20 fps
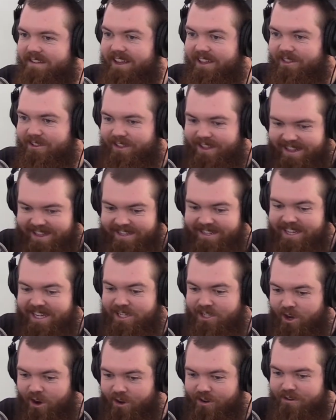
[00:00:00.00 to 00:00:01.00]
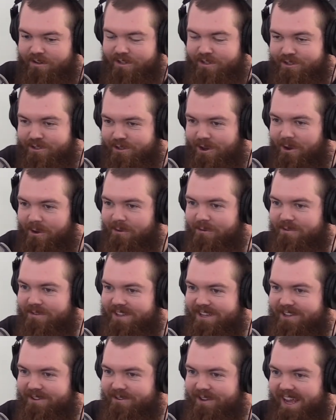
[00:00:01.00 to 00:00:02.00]
Yeah, that's like his heart and his soul. Yeah.
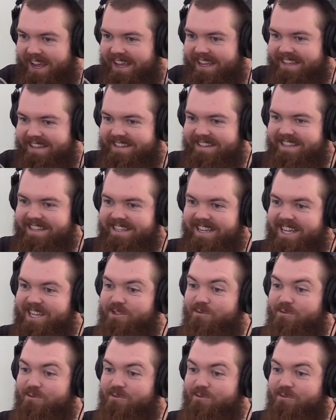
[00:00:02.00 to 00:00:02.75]
Like, you can't. It's like